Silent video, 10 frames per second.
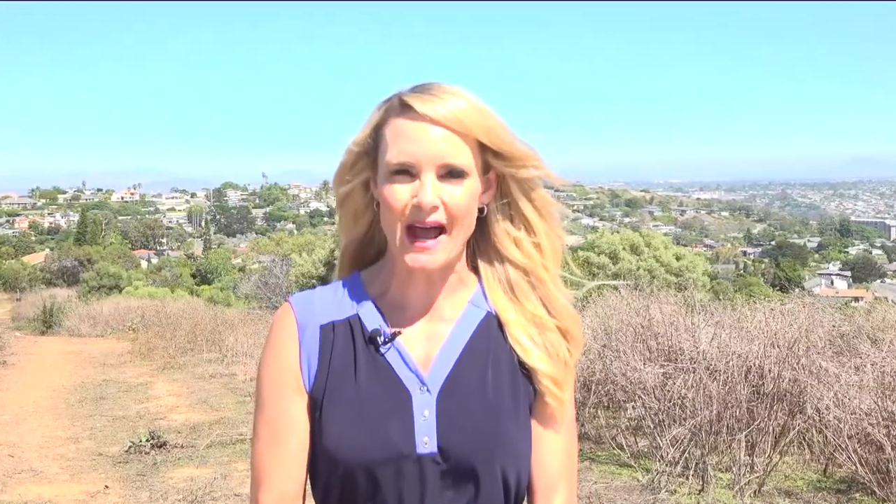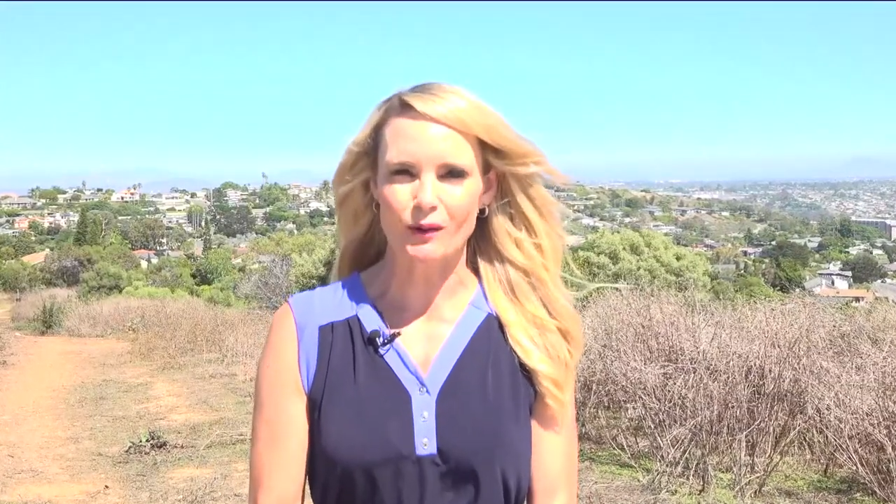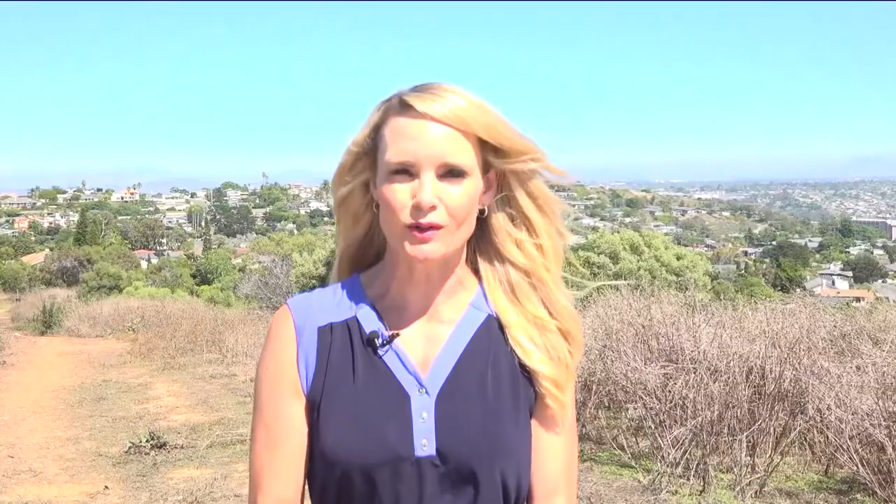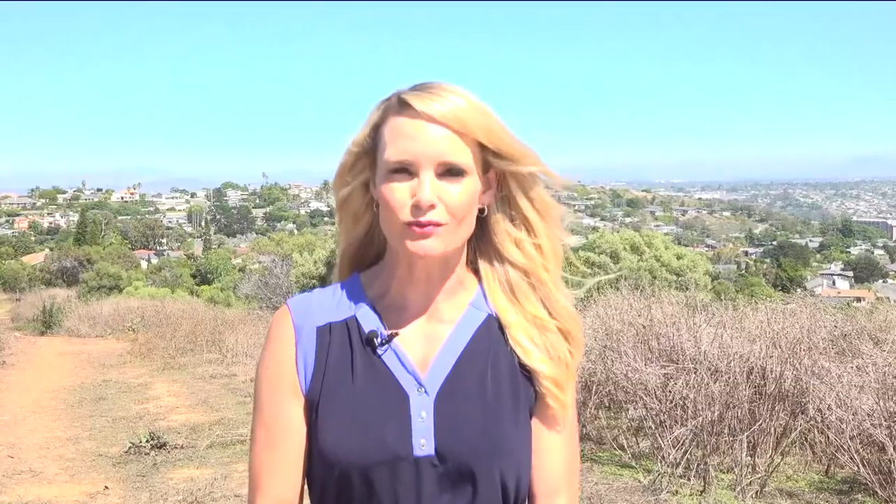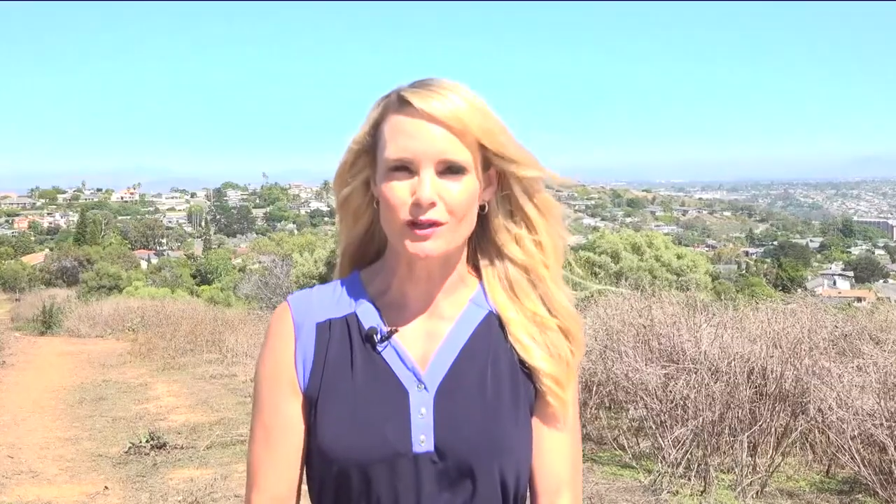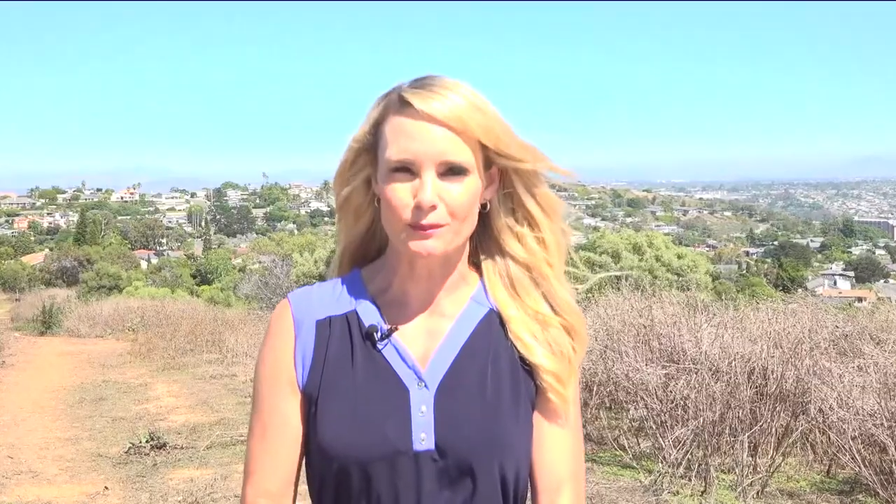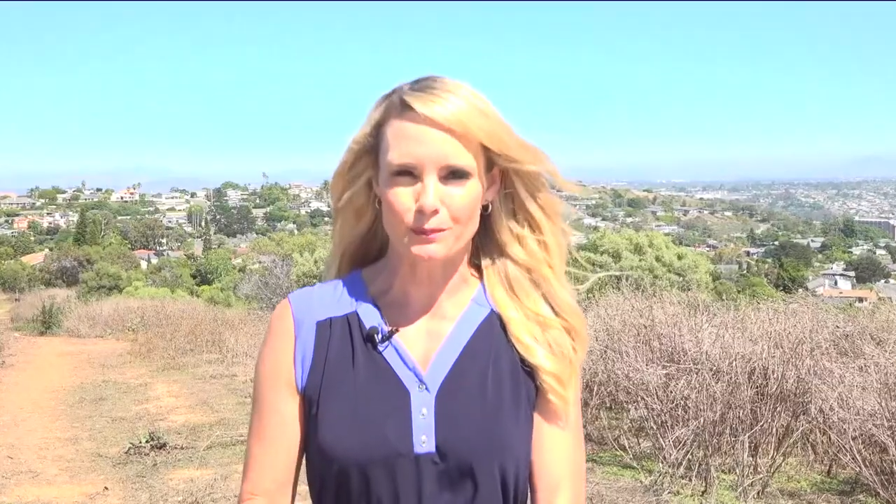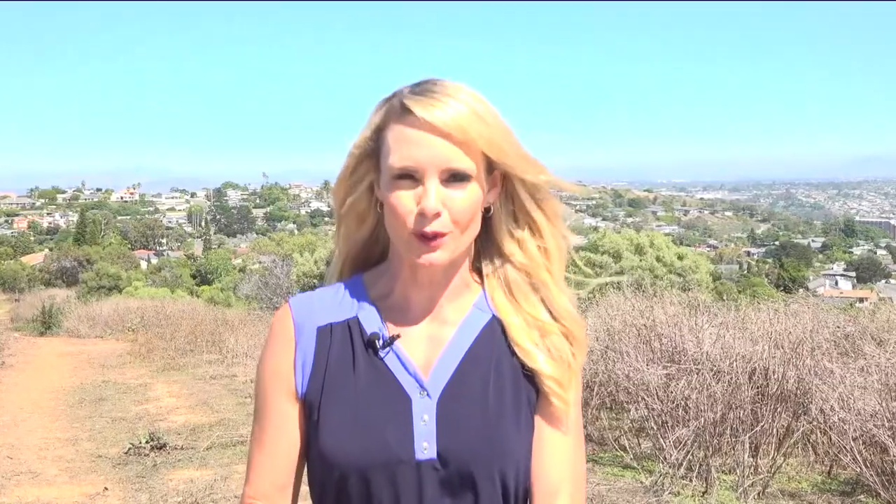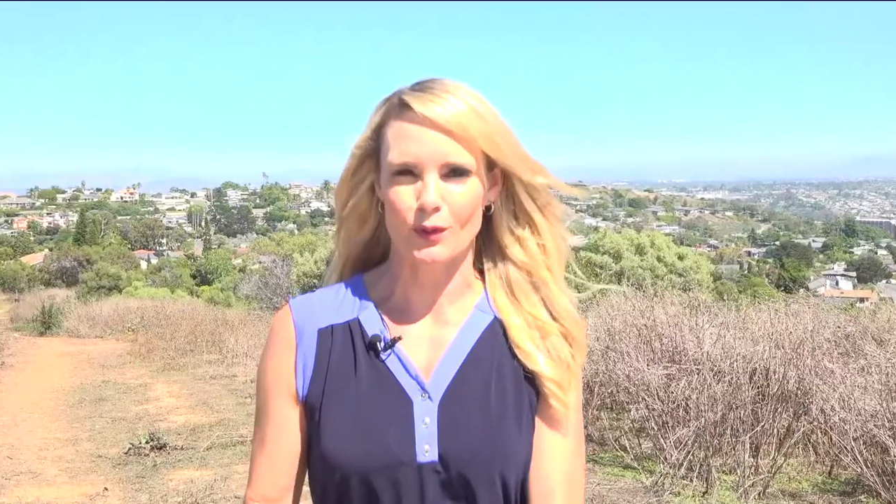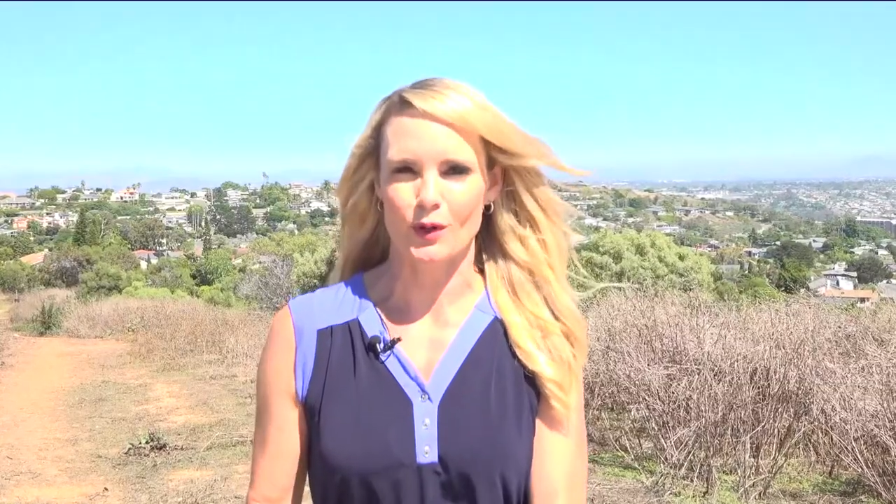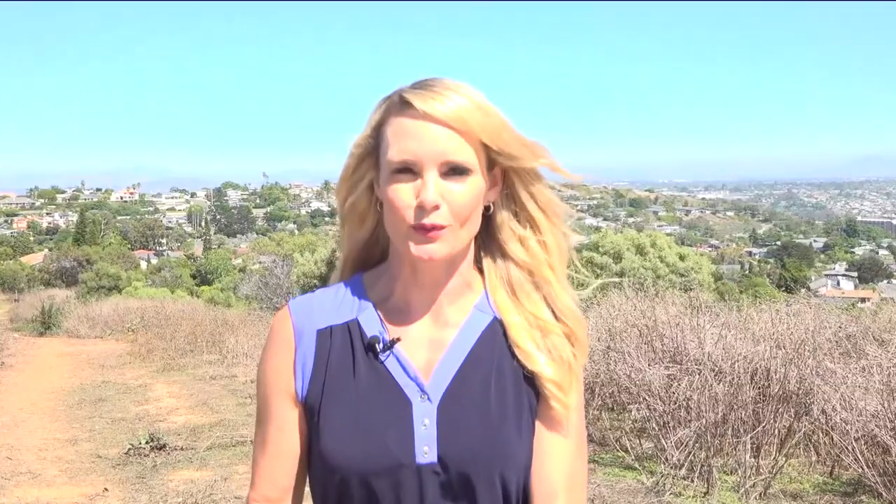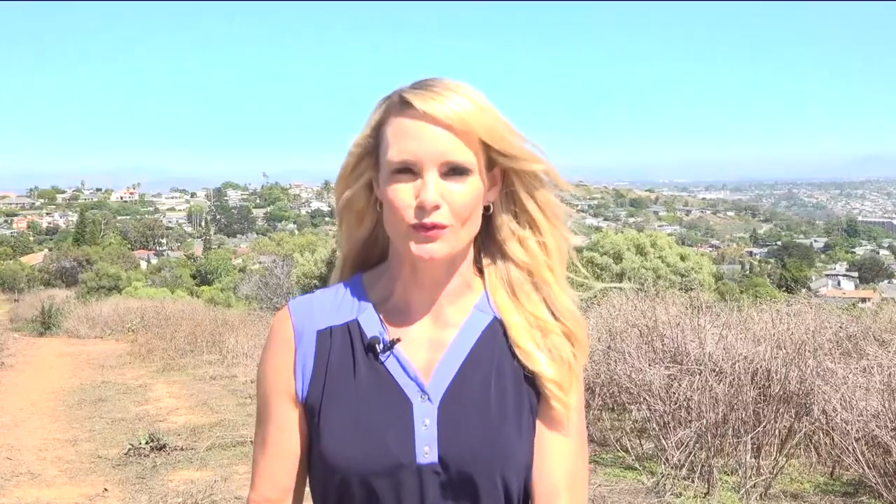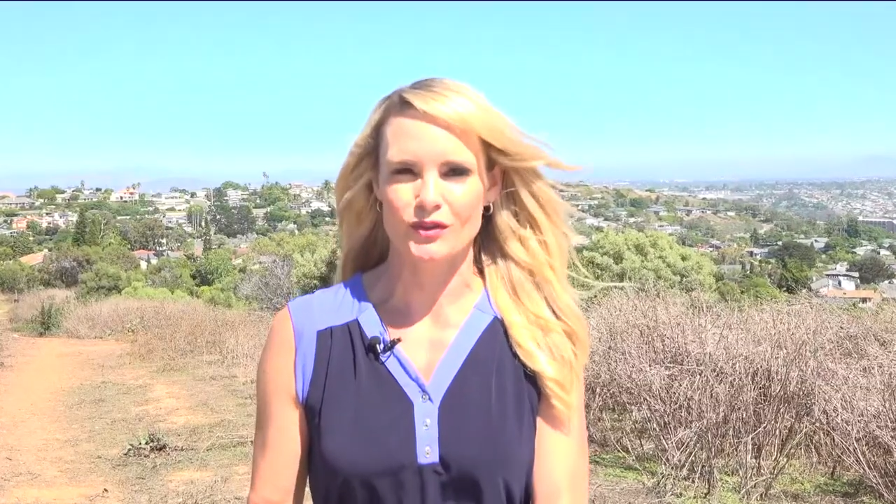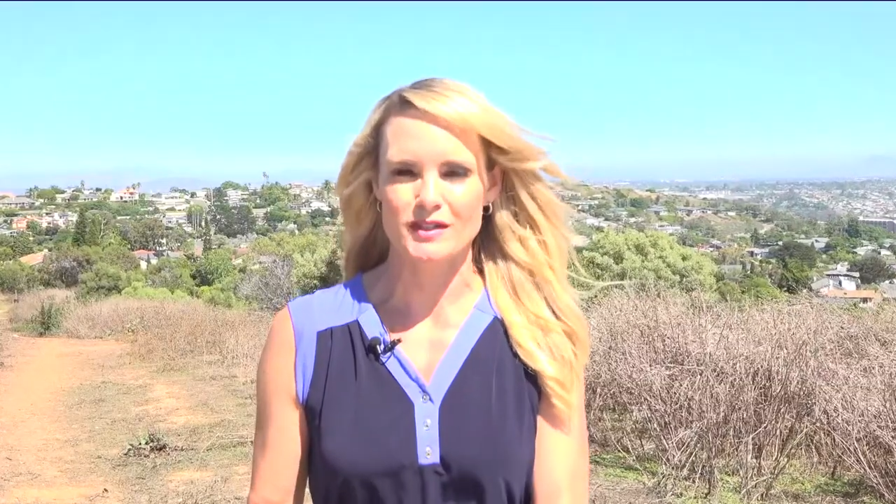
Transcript: out of their burrows.